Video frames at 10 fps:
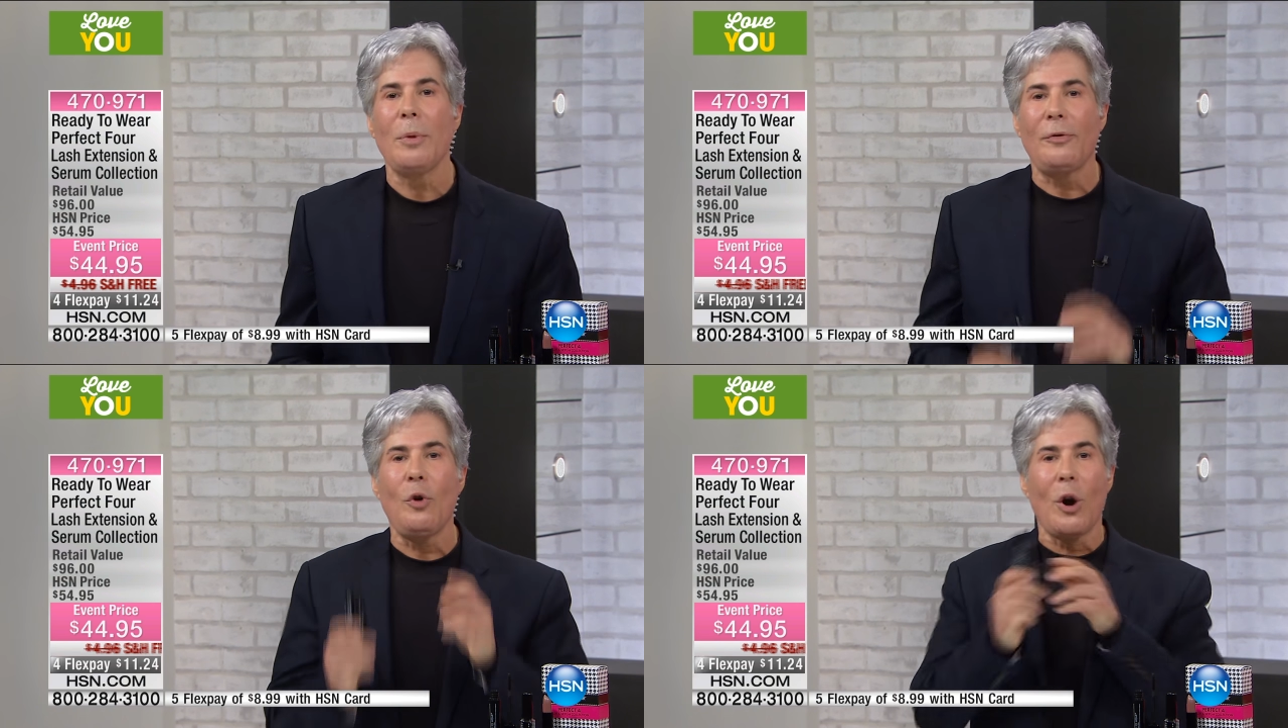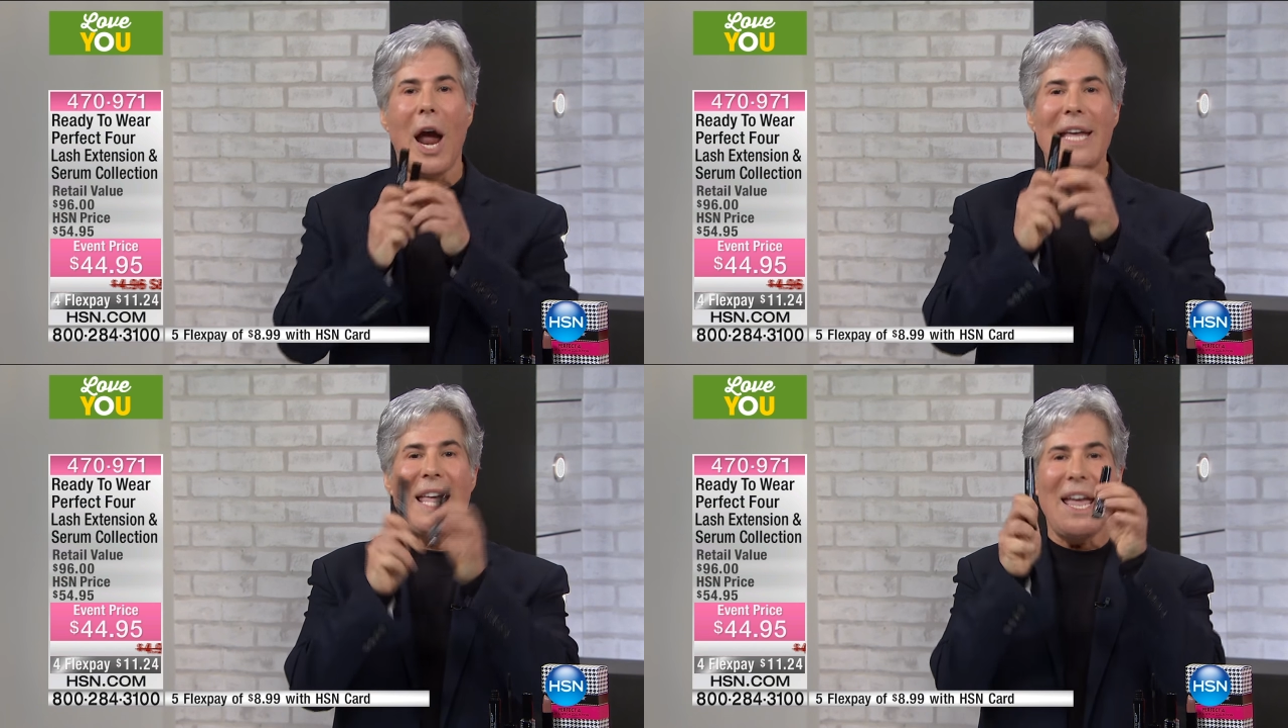and
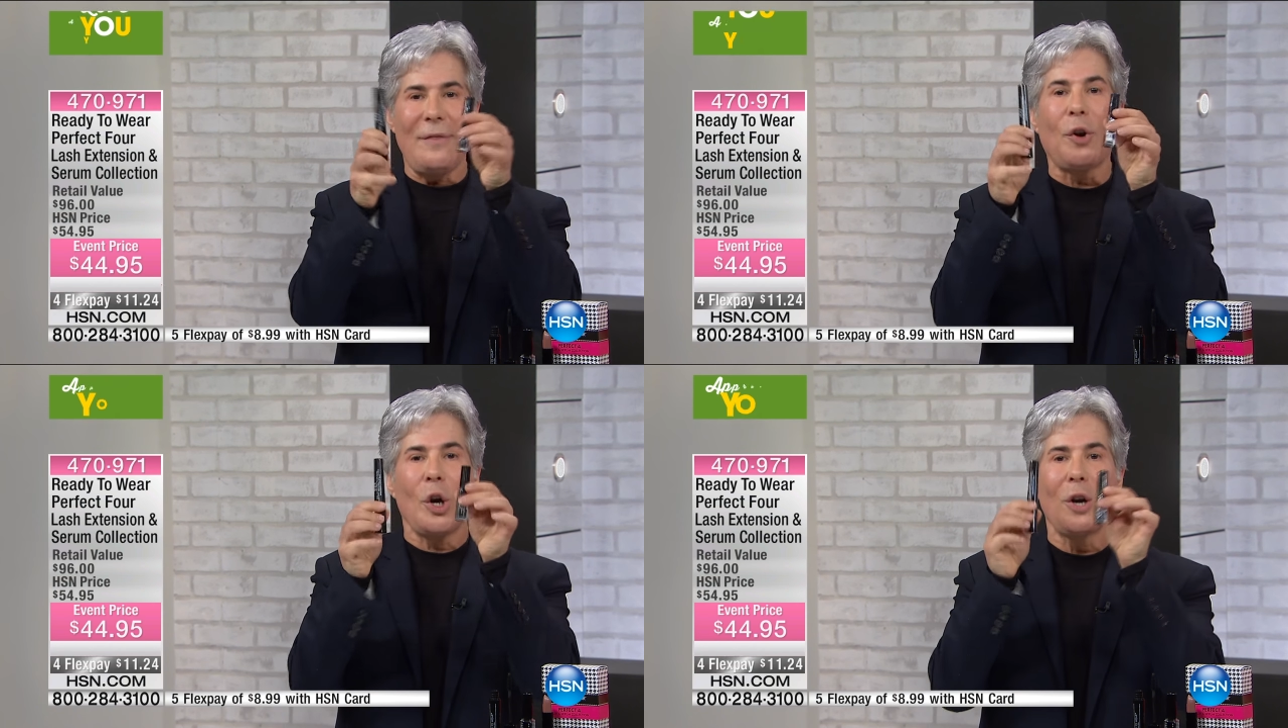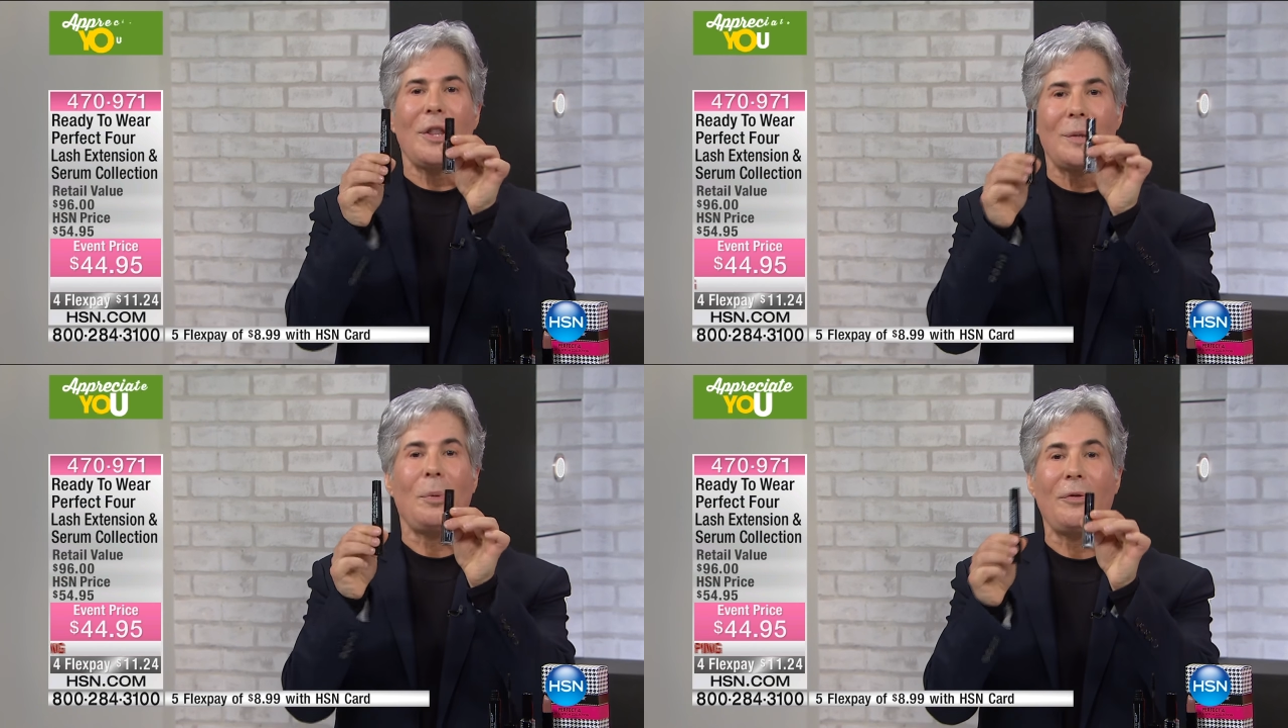before I gave
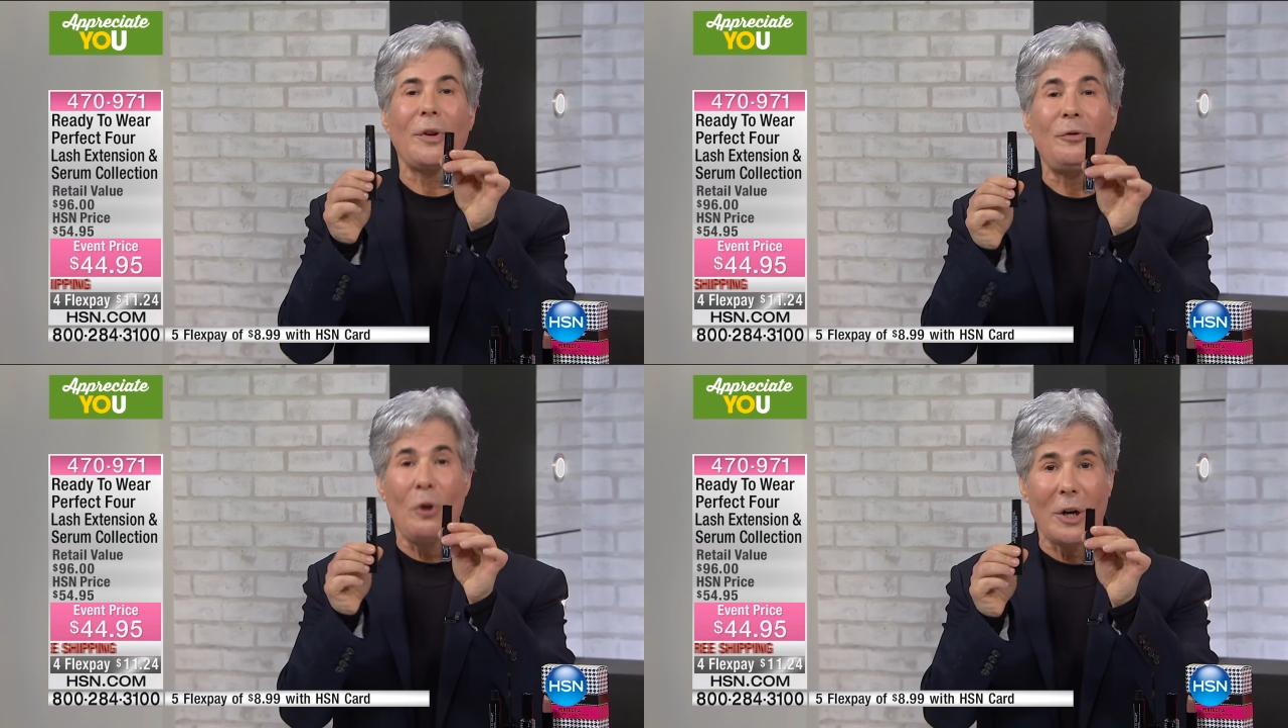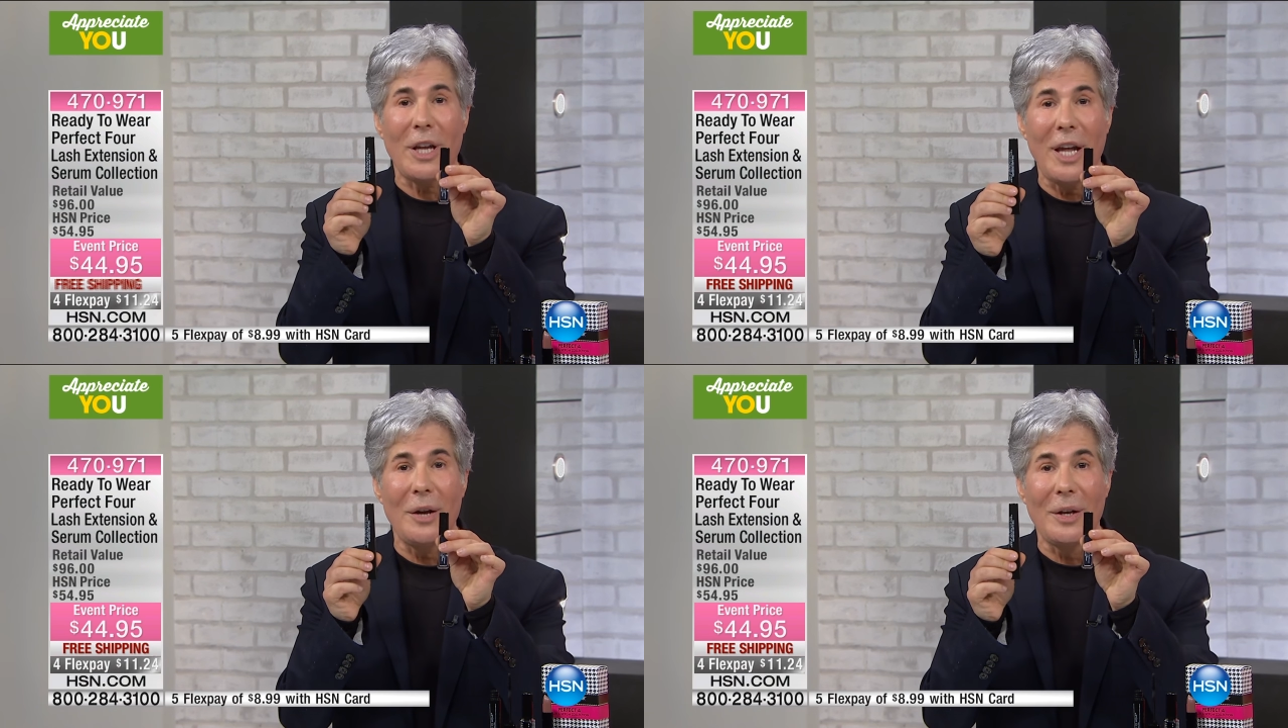her this Perfect Four
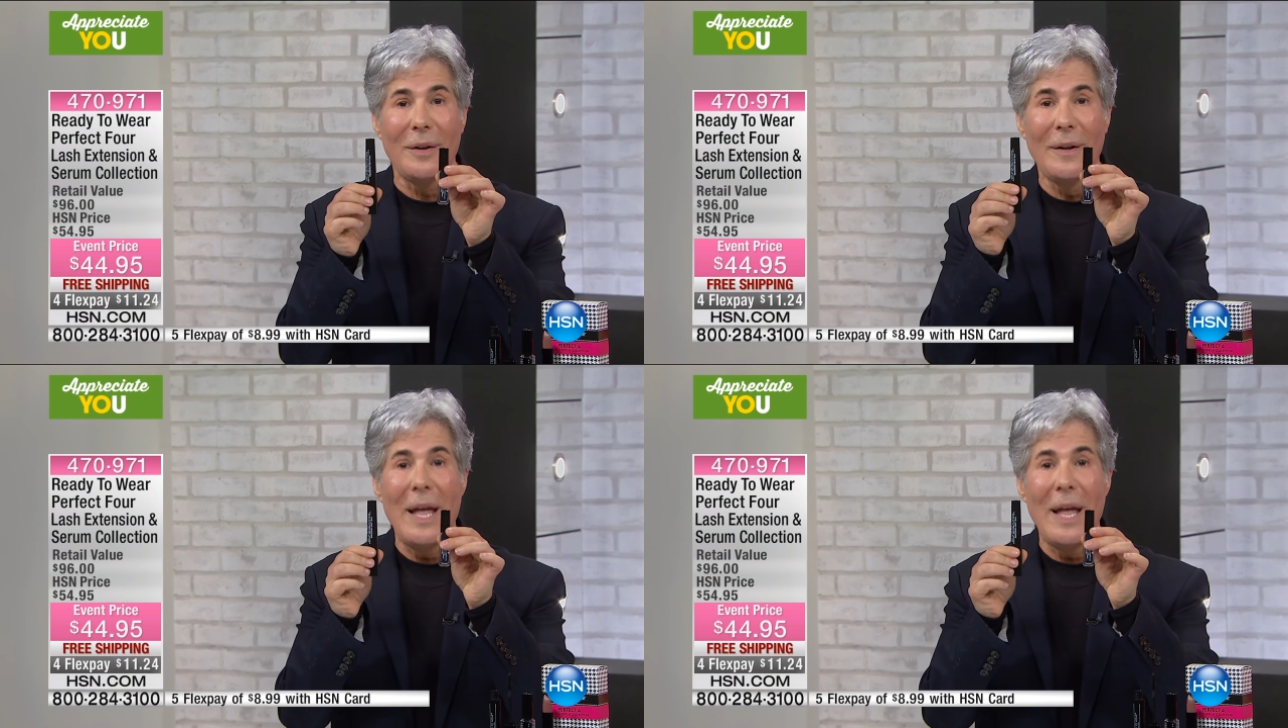kit,